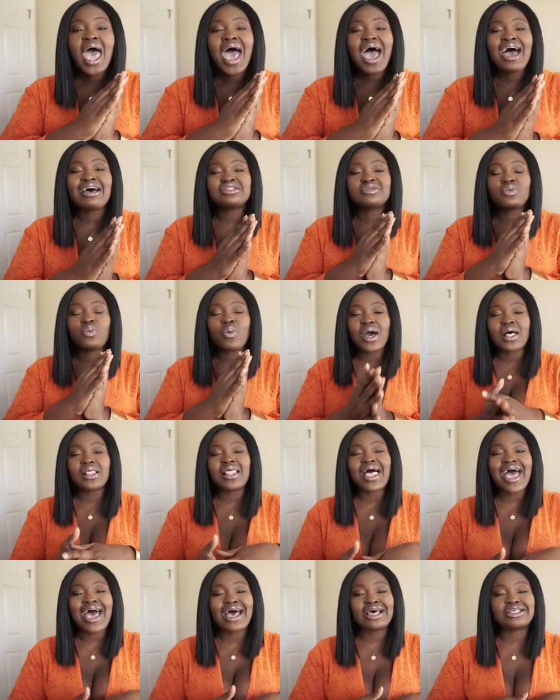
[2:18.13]
as well
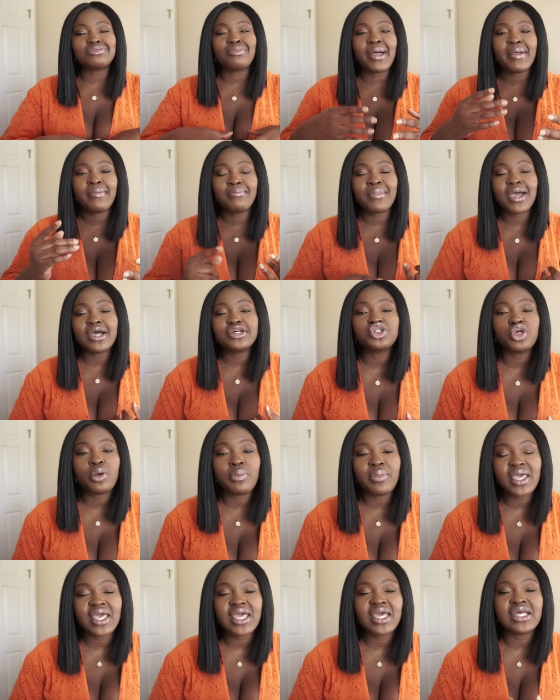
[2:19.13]
as my
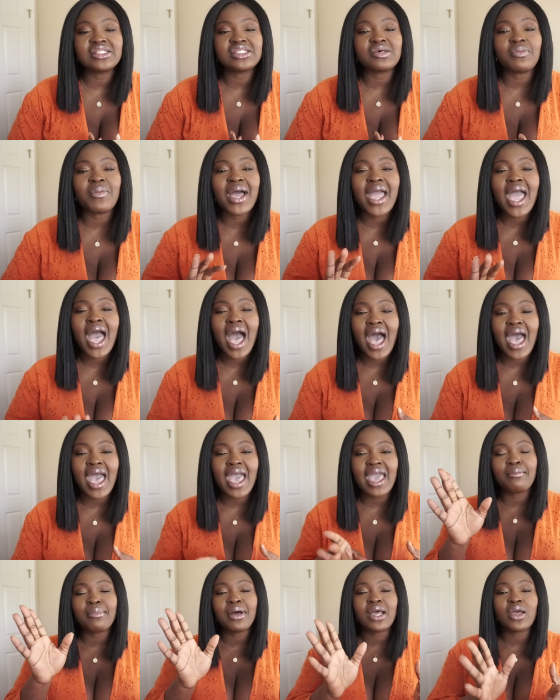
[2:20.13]
measurement, my
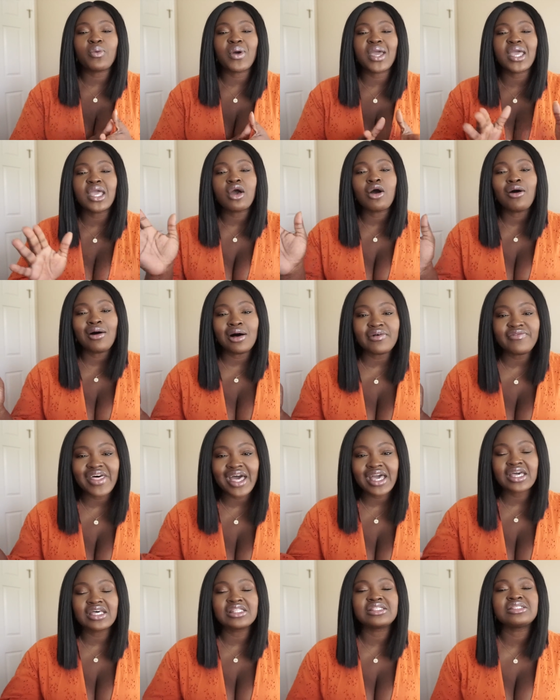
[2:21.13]
height, my weight, all
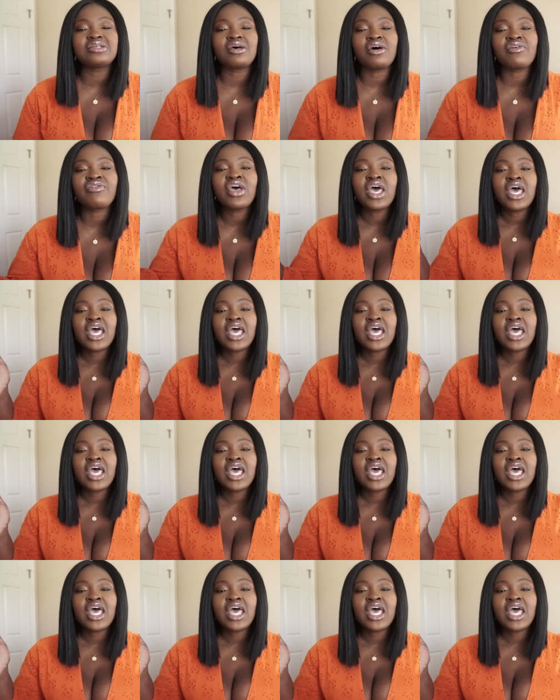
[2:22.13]
that good stuff